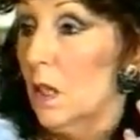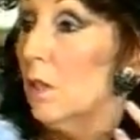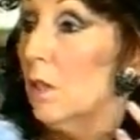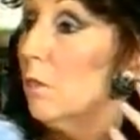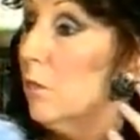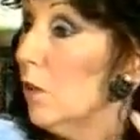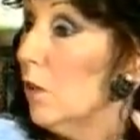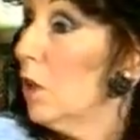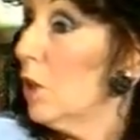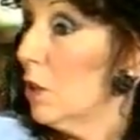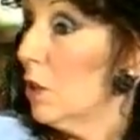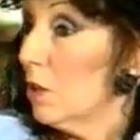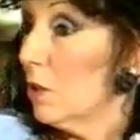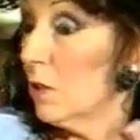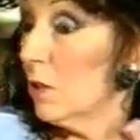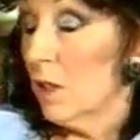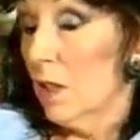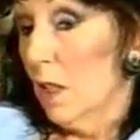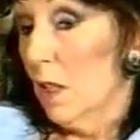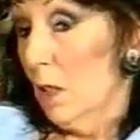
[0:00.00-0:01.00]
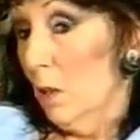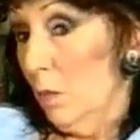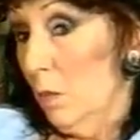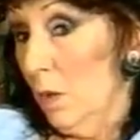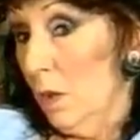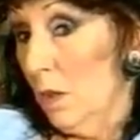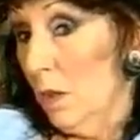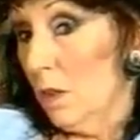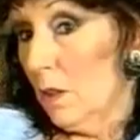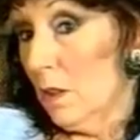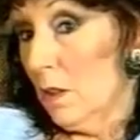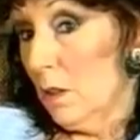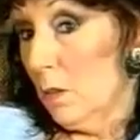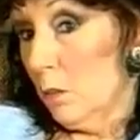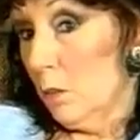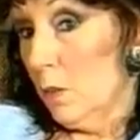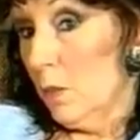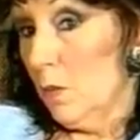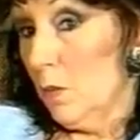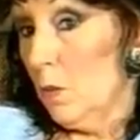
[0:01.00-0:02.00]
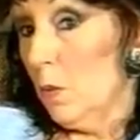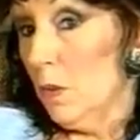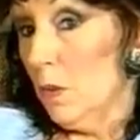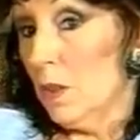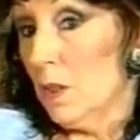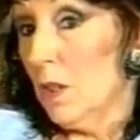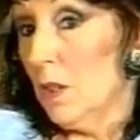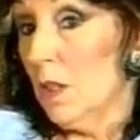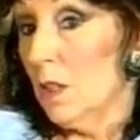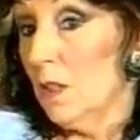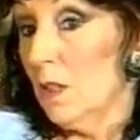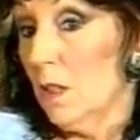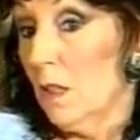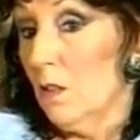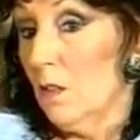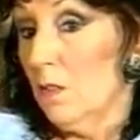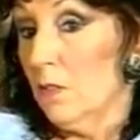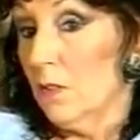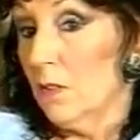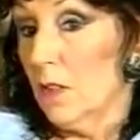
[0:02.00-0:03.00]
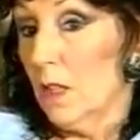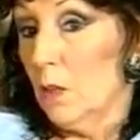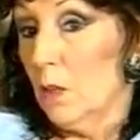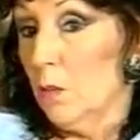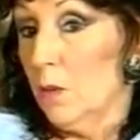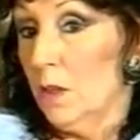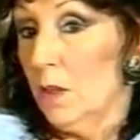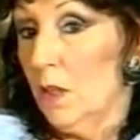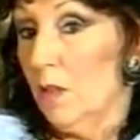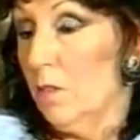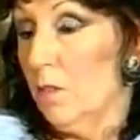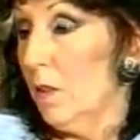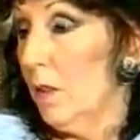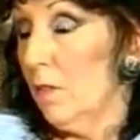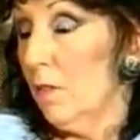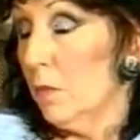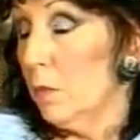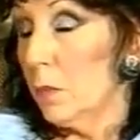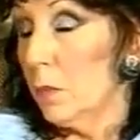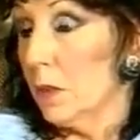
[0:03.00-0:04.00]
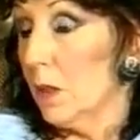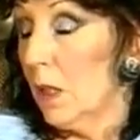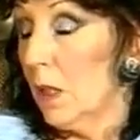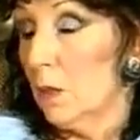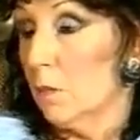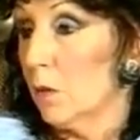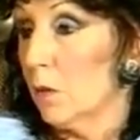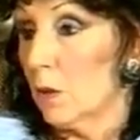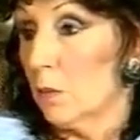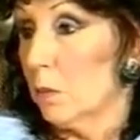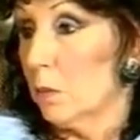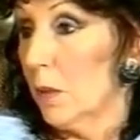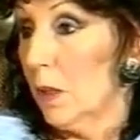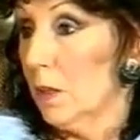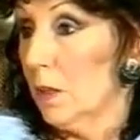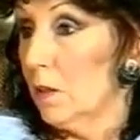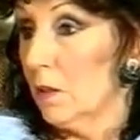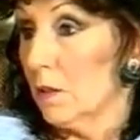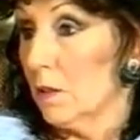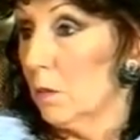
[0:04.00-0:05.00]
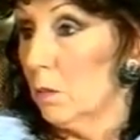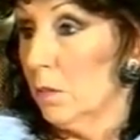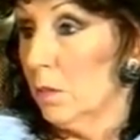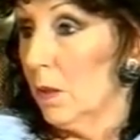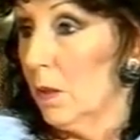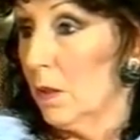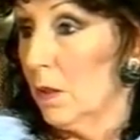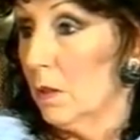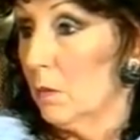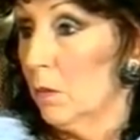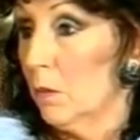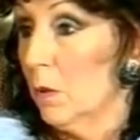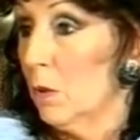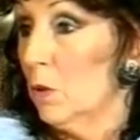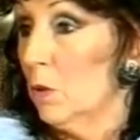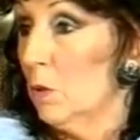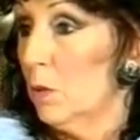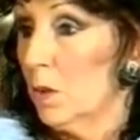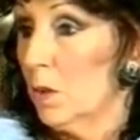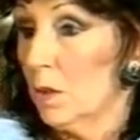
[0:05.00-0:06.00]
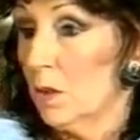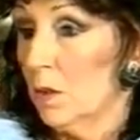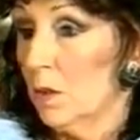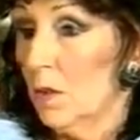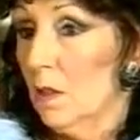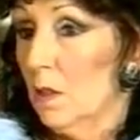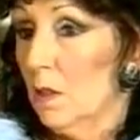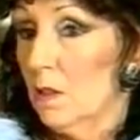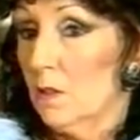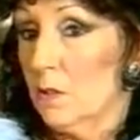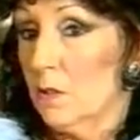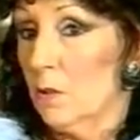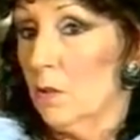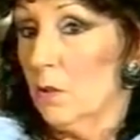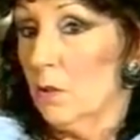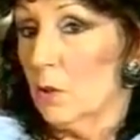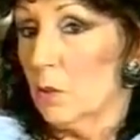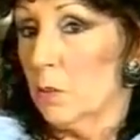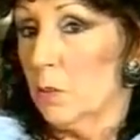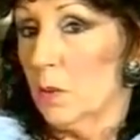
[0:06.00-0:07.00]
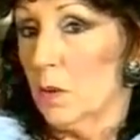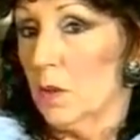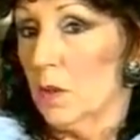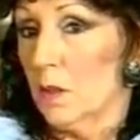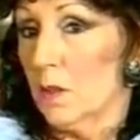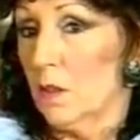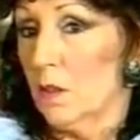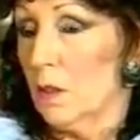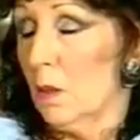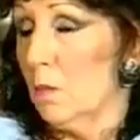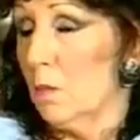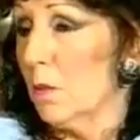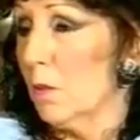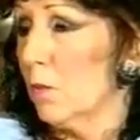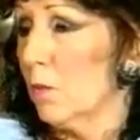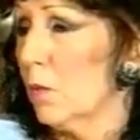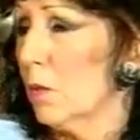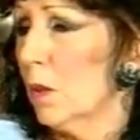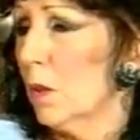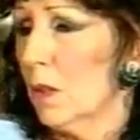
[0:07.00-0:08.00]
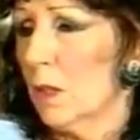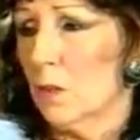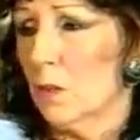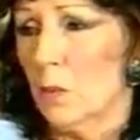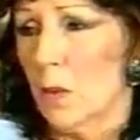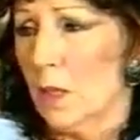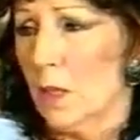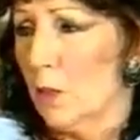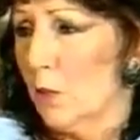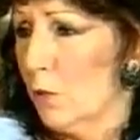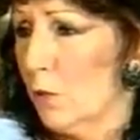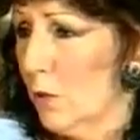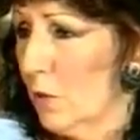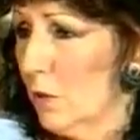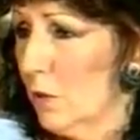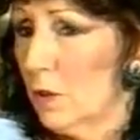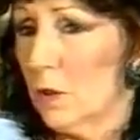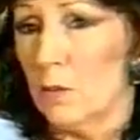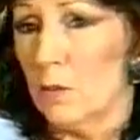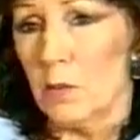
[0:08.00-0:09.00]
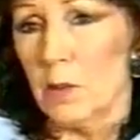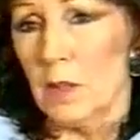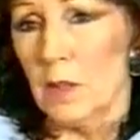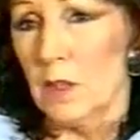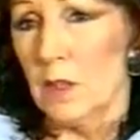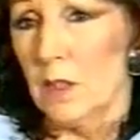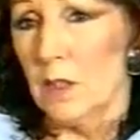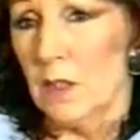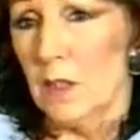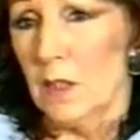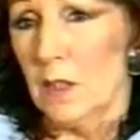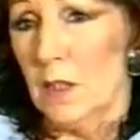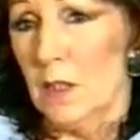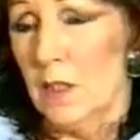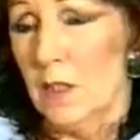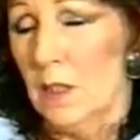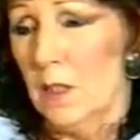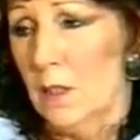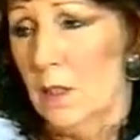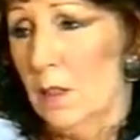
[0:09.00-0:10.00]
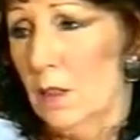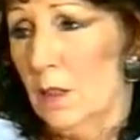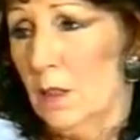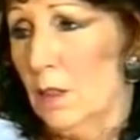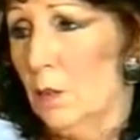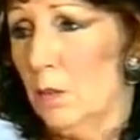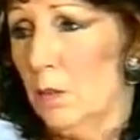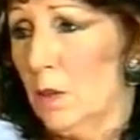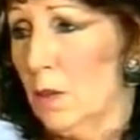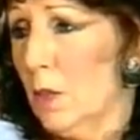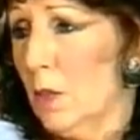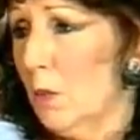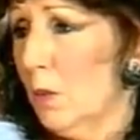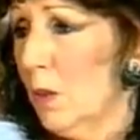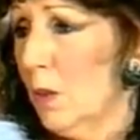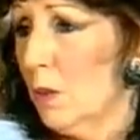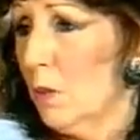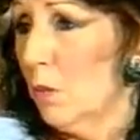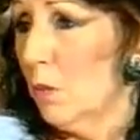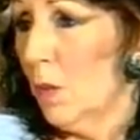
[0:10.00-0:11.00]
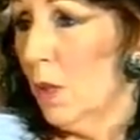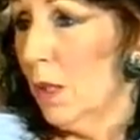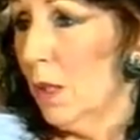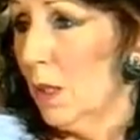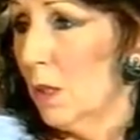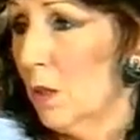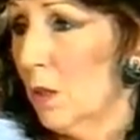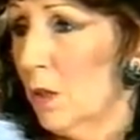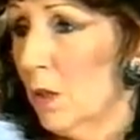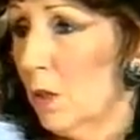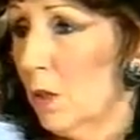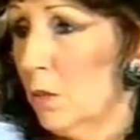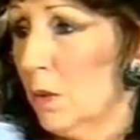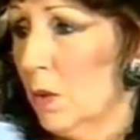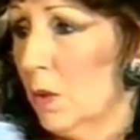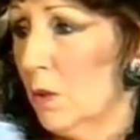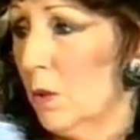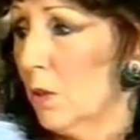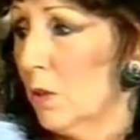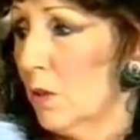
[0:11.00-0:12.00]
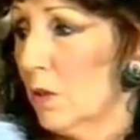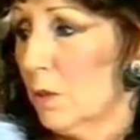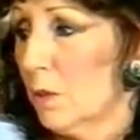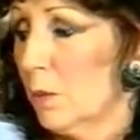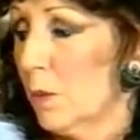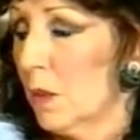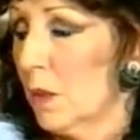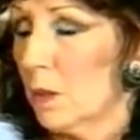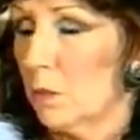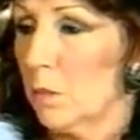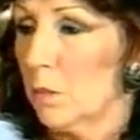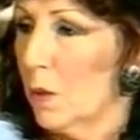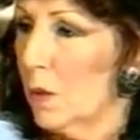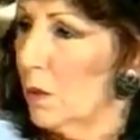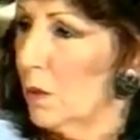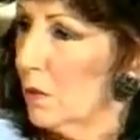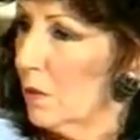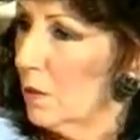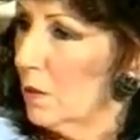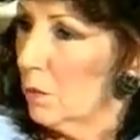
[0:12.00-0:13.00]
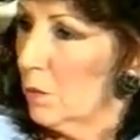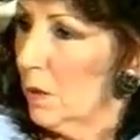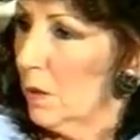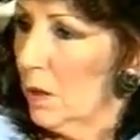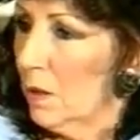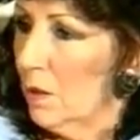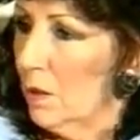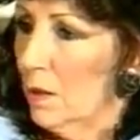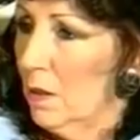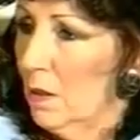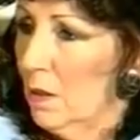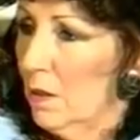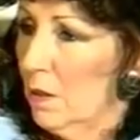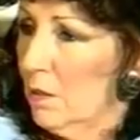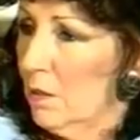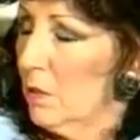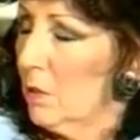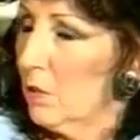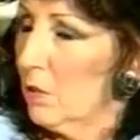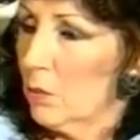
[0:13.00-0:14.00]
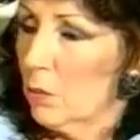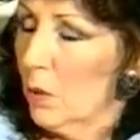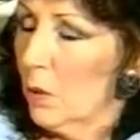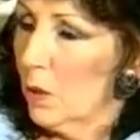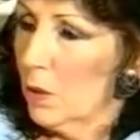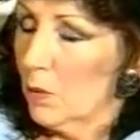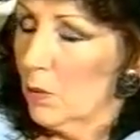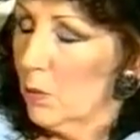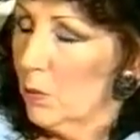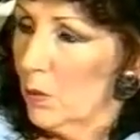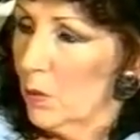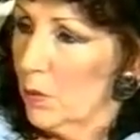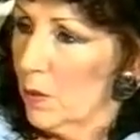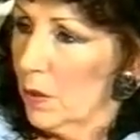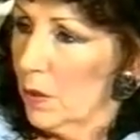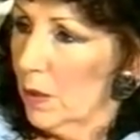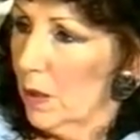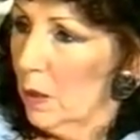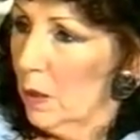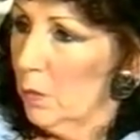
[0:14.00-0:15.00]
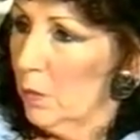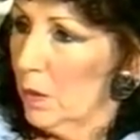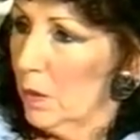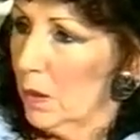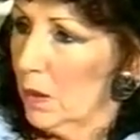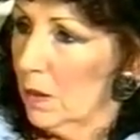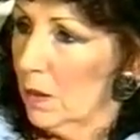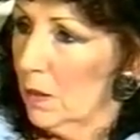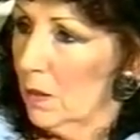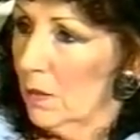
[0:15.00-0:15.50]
At first. But as we've always said, Alf and I, we never ever became complacent about it. We always thought upon it as something really wondrous, didn't we? There was no other way, you know. We couldn't just be complacent about such a wonderful thing happening.